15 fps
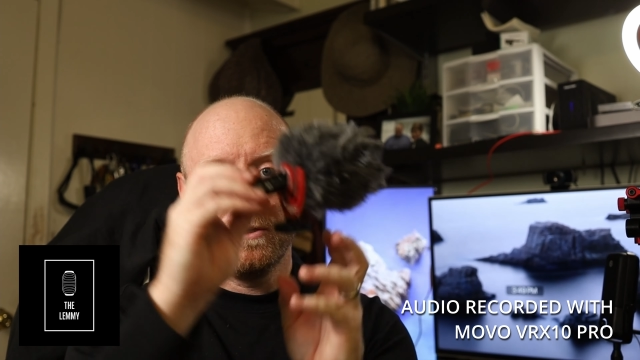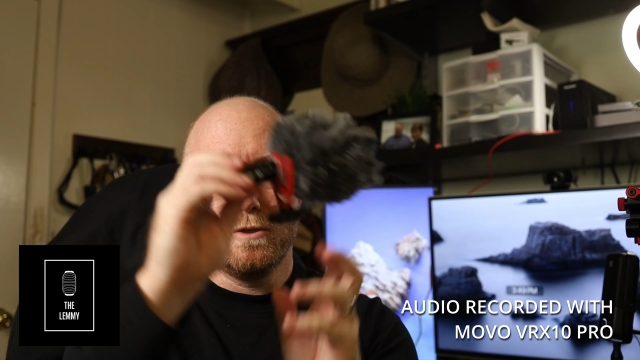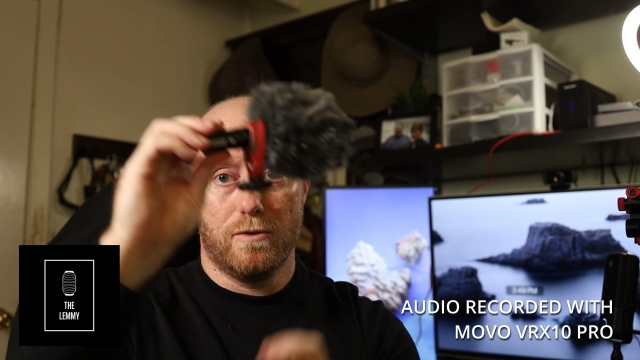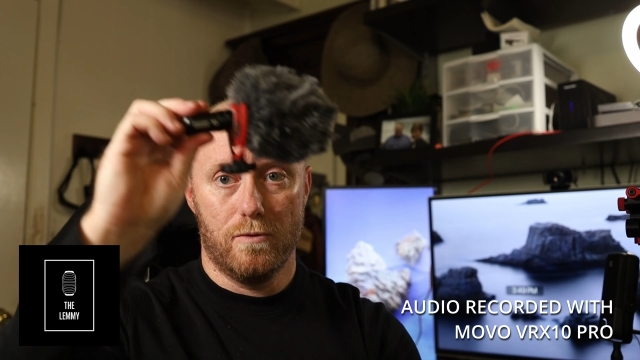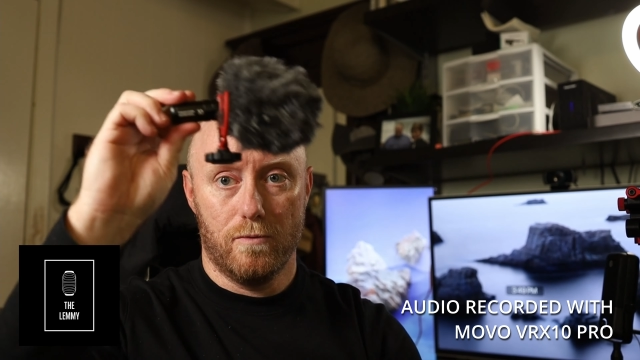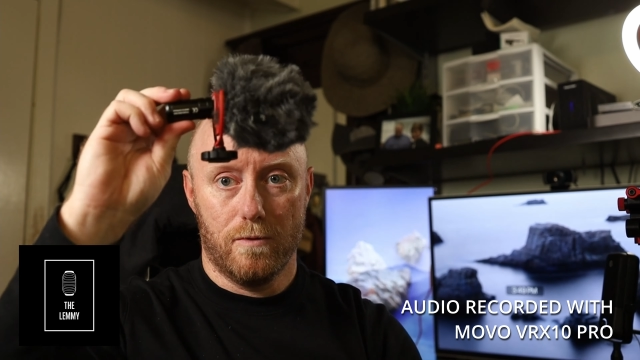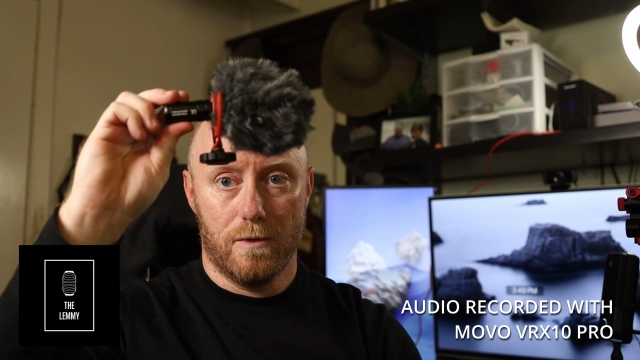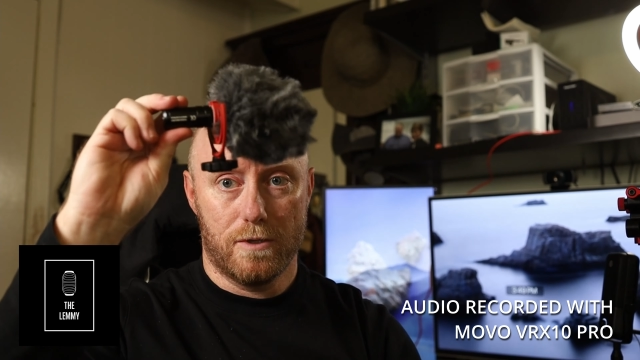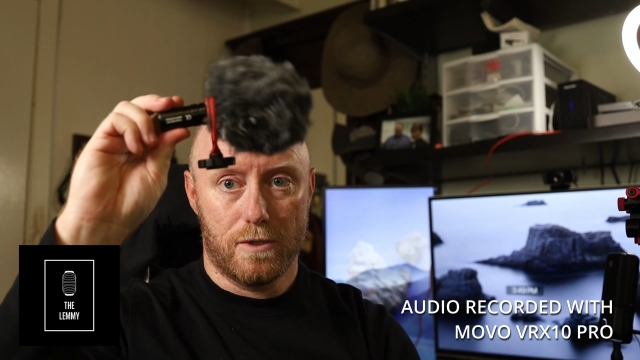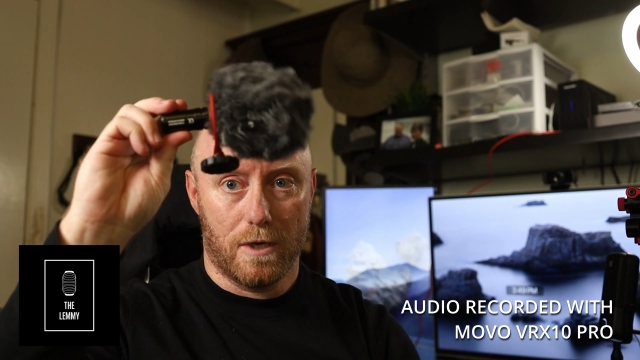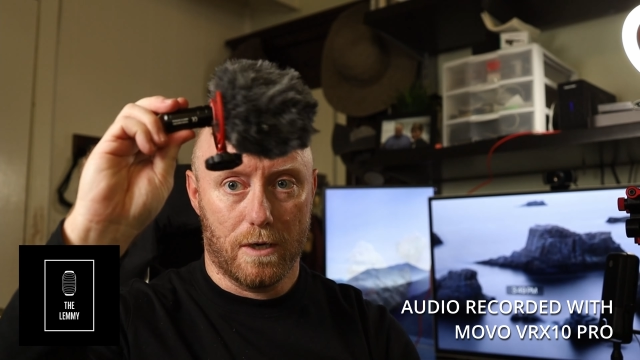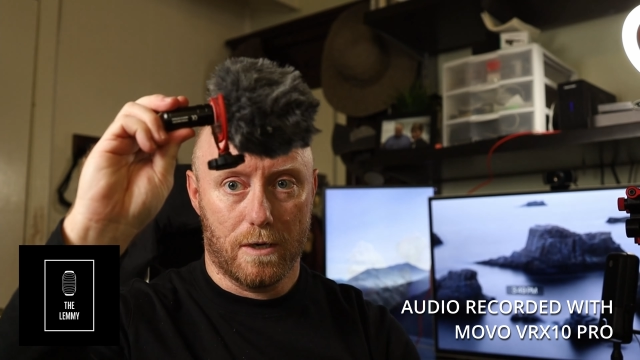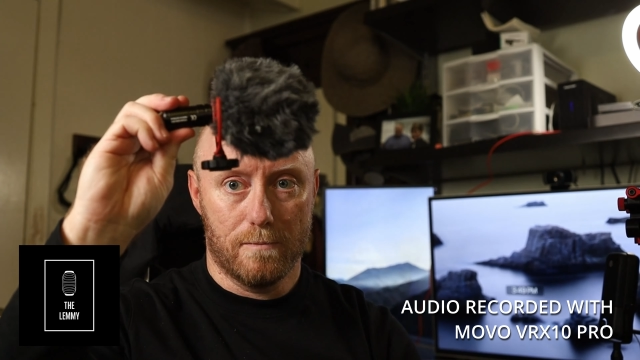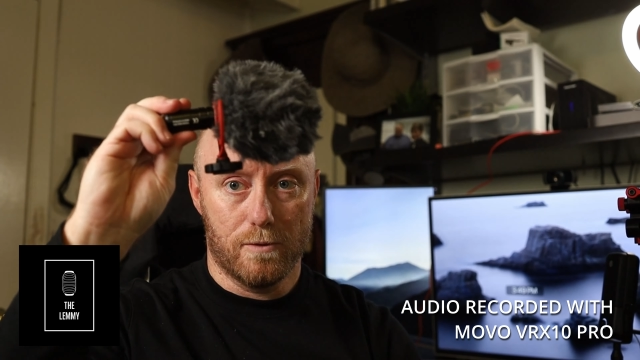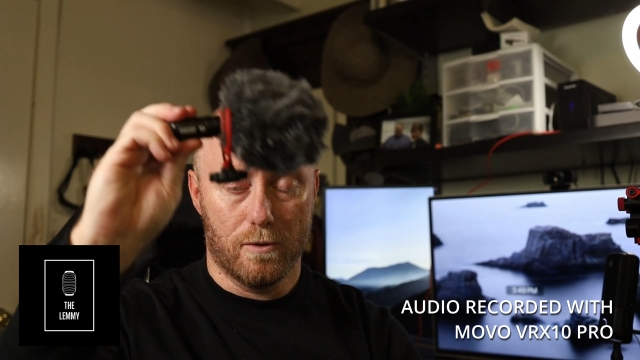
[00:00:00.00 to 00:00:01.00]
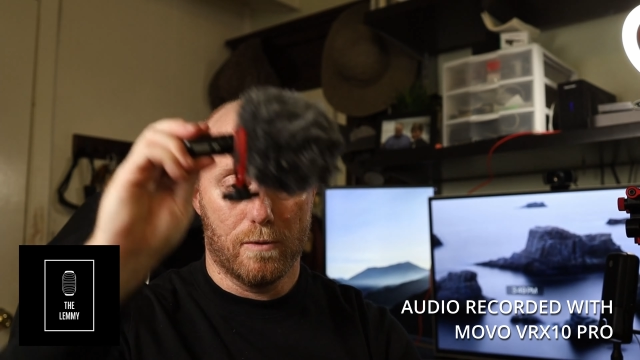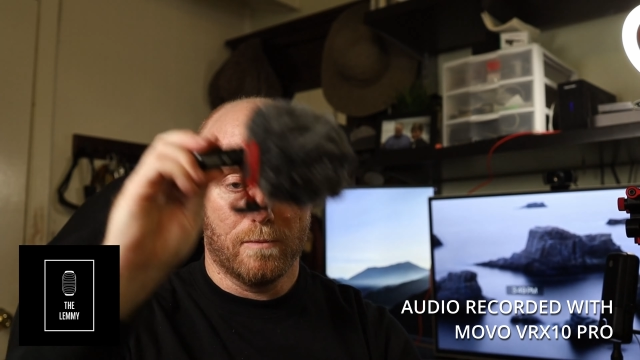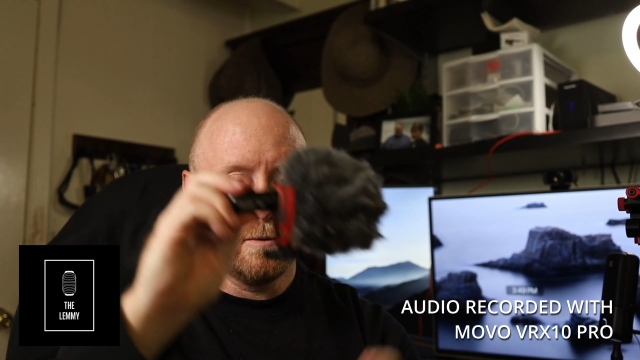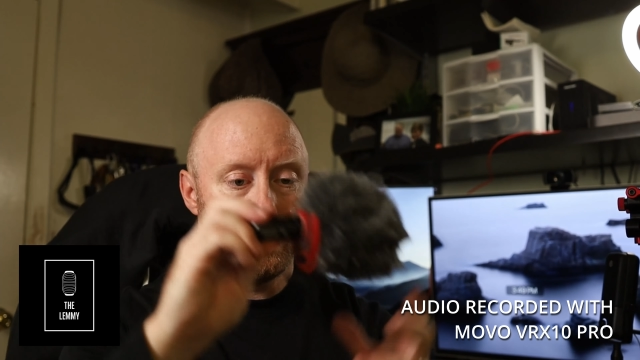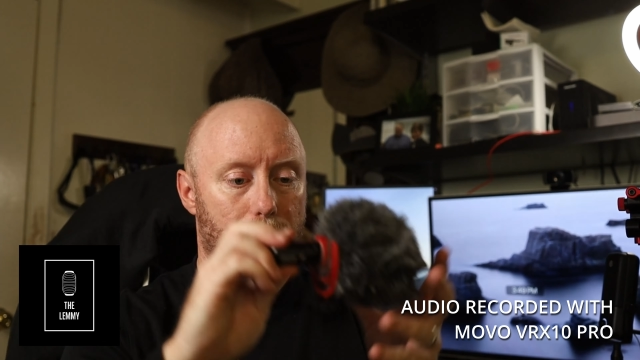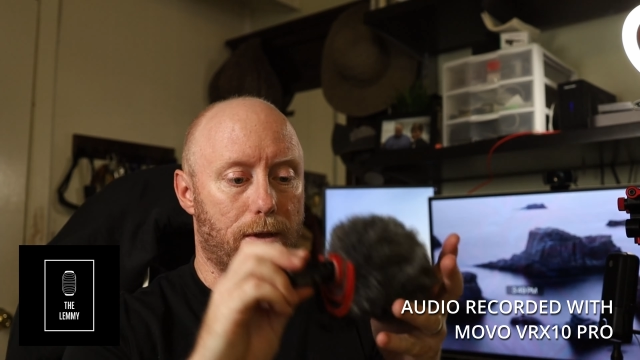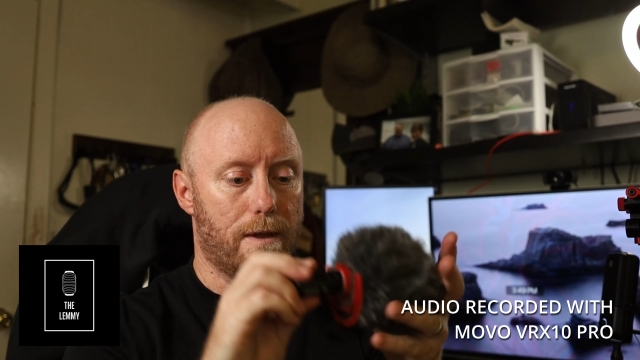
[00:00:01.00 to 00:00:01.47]
to the shock
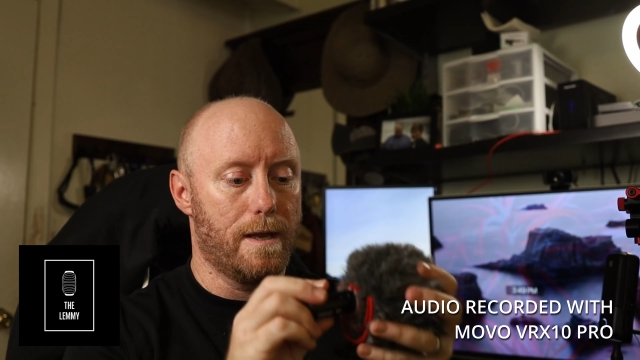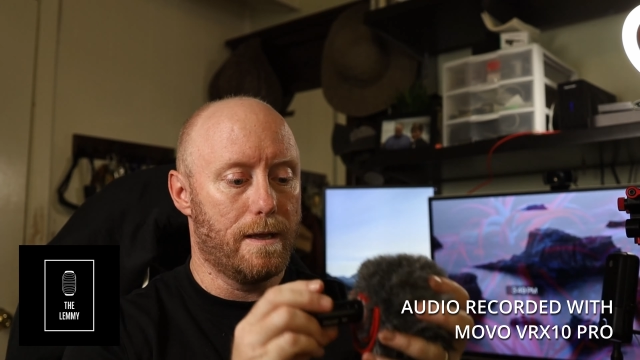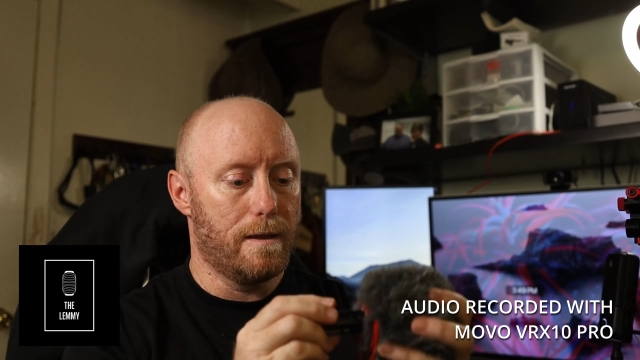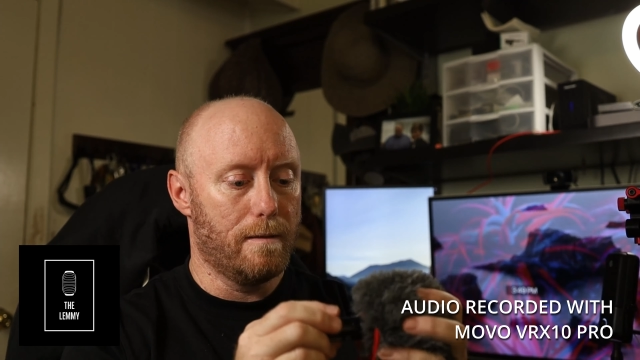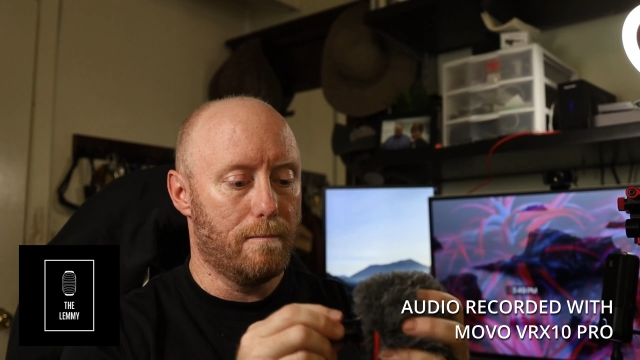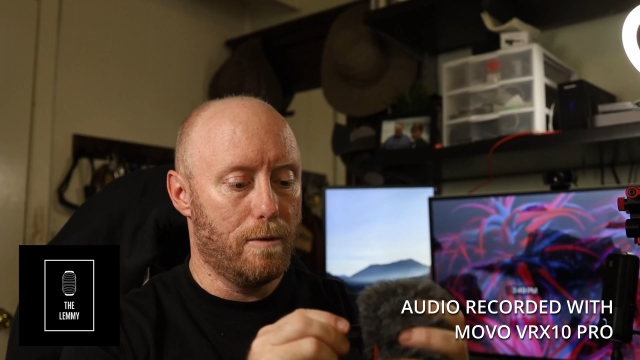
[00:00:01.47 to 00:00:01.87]
absorber than the